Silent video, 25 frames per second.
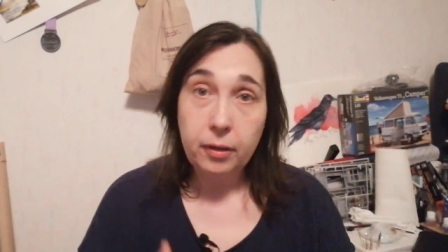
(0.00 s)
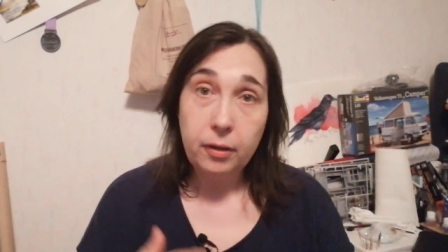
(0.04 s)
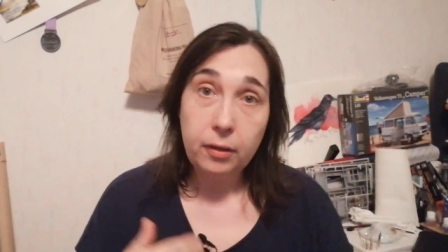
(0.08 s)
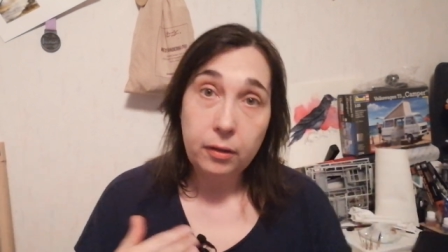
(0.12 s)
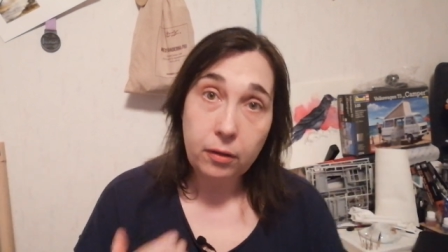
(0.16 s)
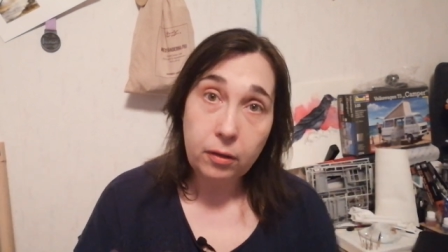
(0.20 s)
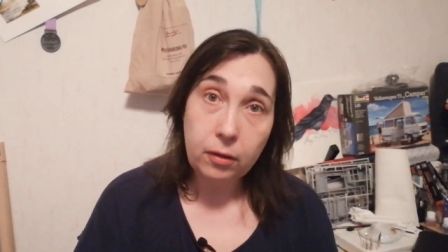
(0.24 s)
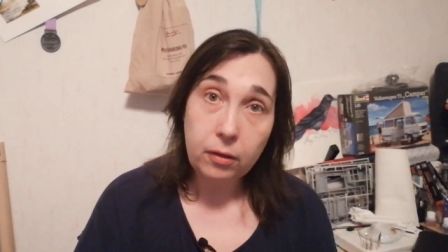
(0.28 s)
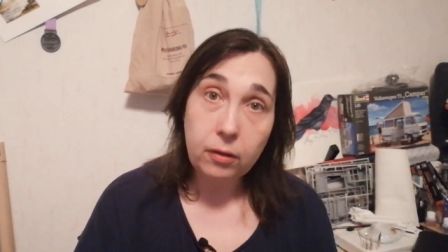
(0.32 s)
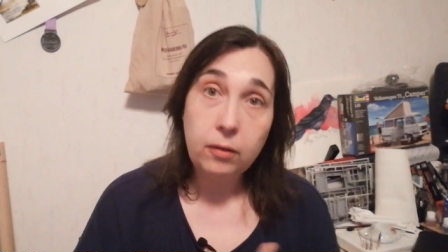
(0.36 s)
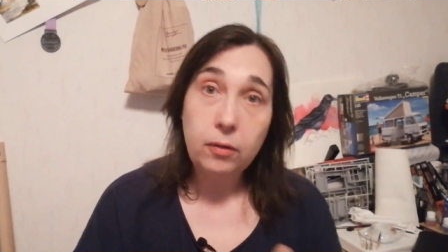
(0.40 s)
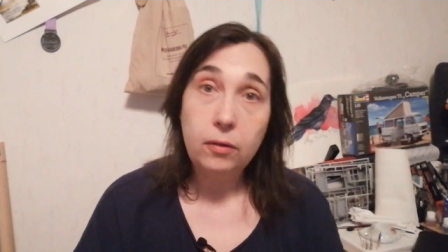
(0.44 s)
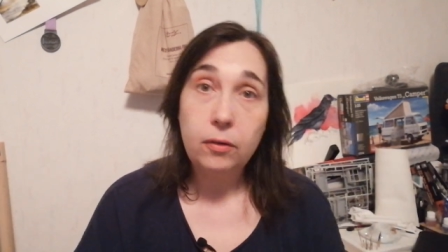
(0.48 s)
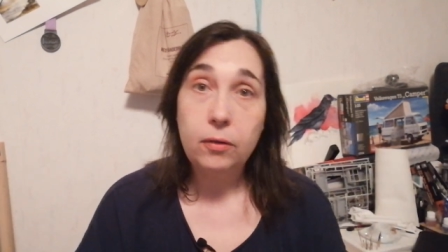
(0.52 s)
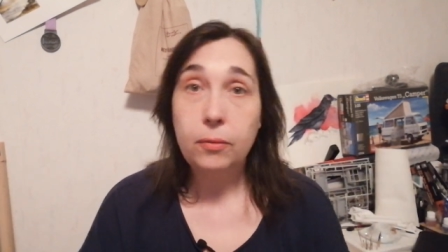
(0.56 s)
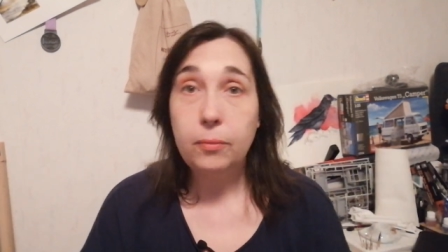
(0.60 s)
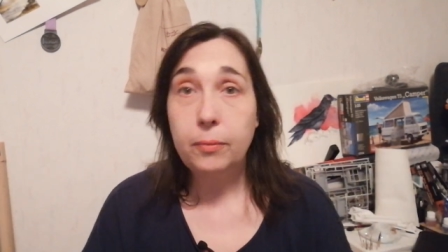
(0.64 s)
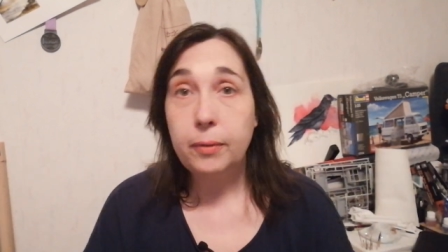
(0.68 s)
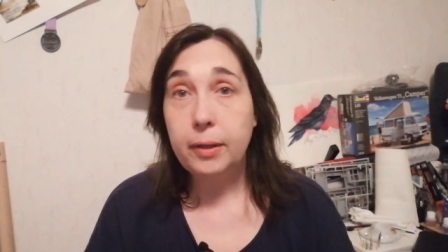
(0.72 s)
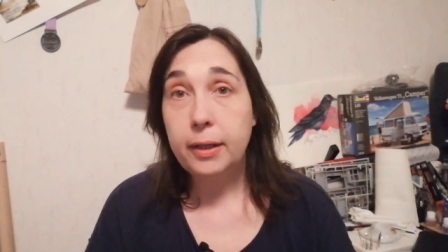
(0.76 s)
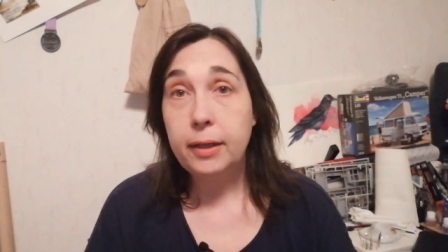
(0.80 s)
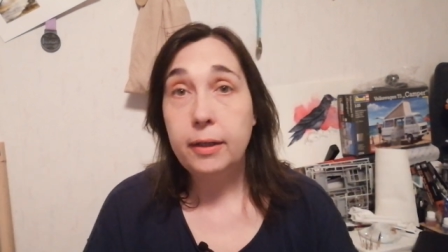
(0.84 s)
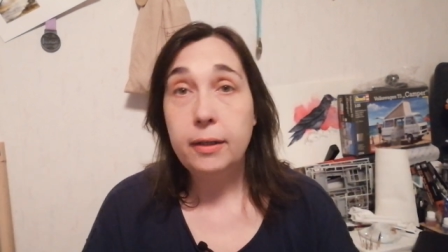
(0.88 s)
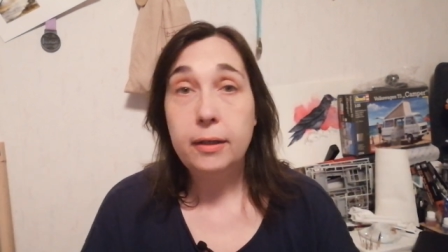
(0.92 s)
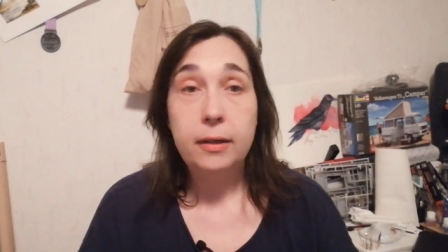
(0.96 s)
along all the
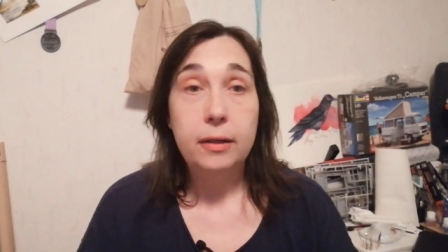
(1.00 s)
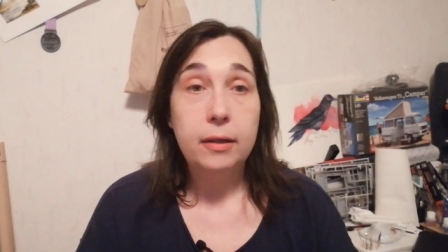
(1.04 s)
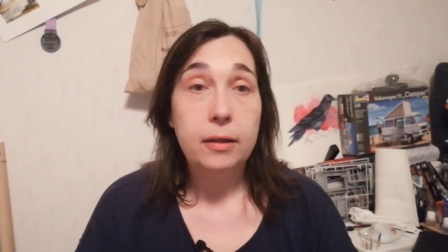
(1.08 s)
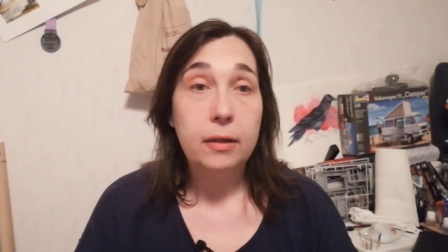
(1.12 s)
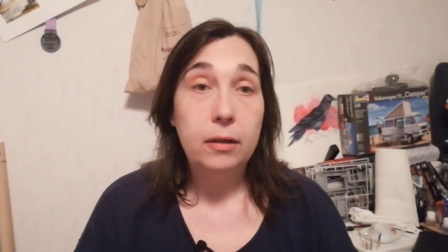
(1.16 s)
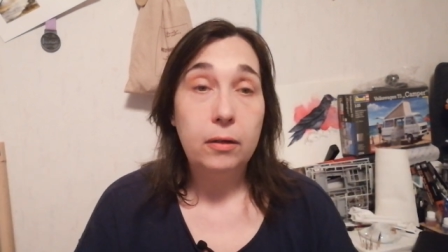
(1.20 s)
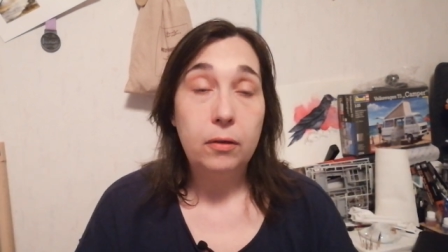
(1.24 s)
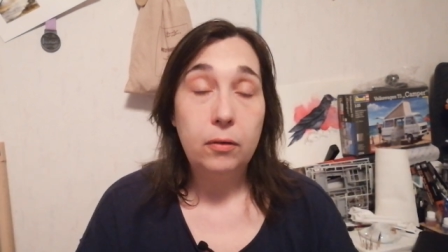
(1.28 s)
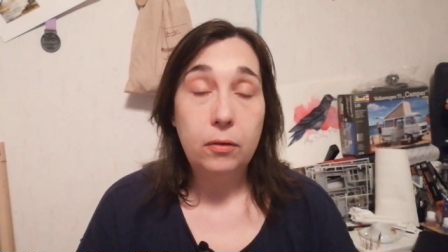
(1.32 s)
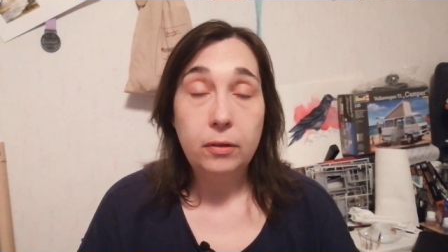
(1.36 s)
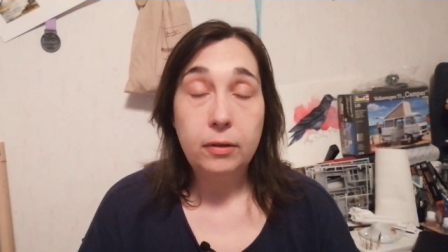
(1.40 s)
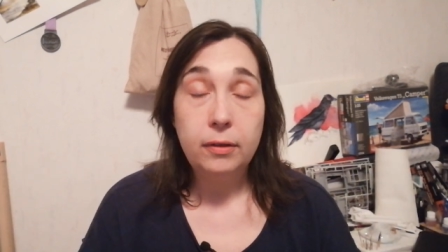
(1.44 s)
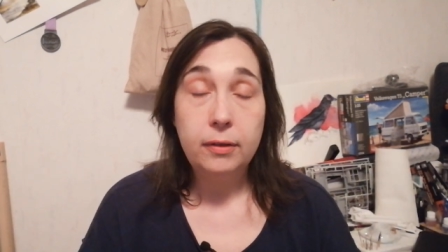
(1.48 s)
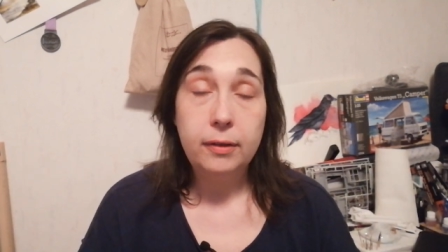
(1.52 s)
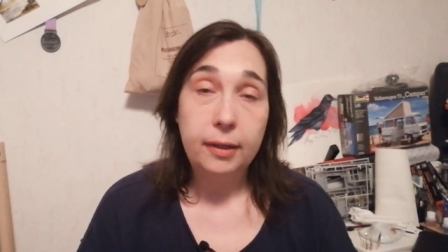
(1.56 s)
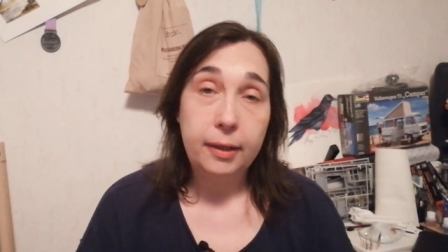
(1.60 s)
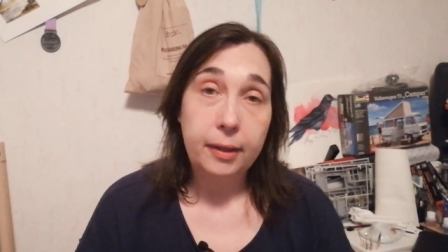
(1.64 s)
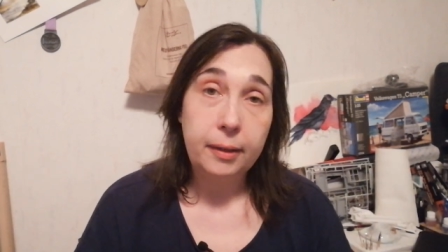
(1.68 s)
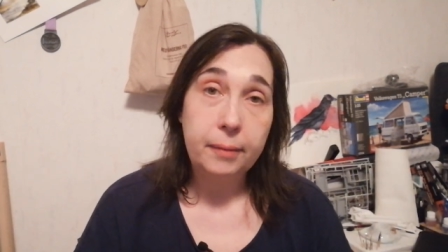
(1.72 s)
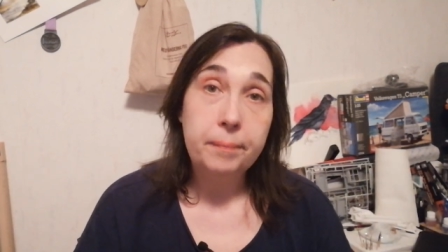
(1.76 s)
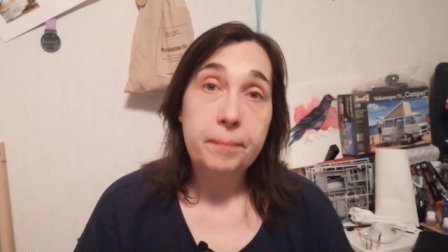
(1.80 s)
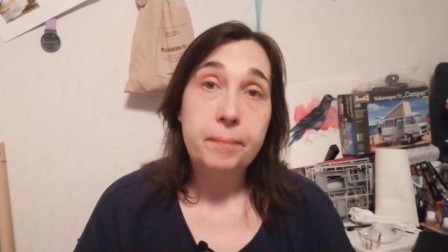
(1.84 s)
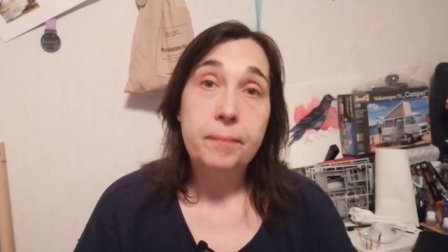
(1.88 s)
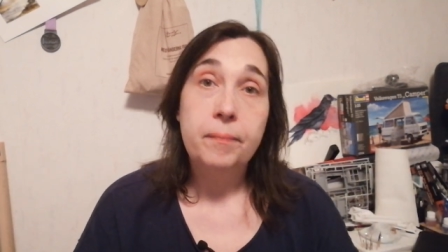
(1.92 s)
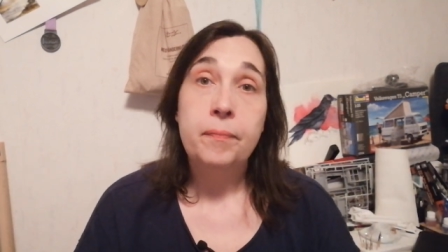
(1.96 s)
way, all the
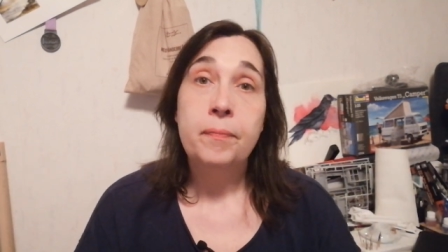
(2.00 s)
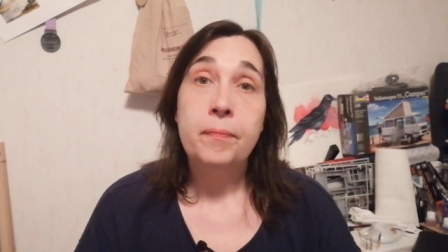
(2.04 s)
time.